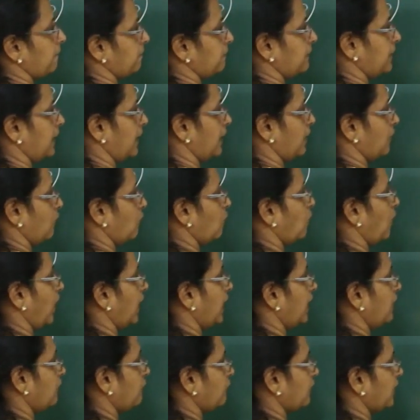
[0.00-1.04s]
Then
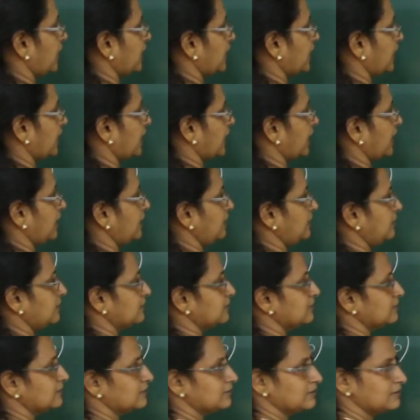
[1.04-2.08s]
1 if we are taking
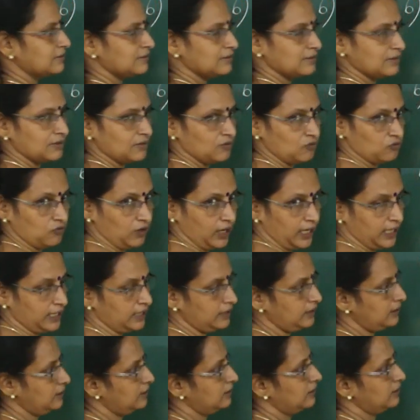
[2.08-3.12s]

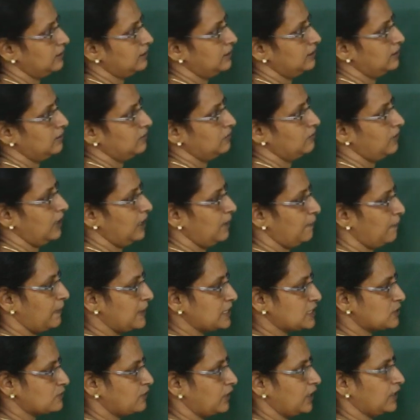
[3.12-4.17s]
1, 1
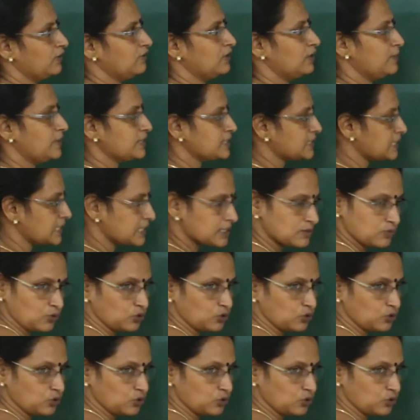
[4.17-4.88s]
plus 5 will be 6.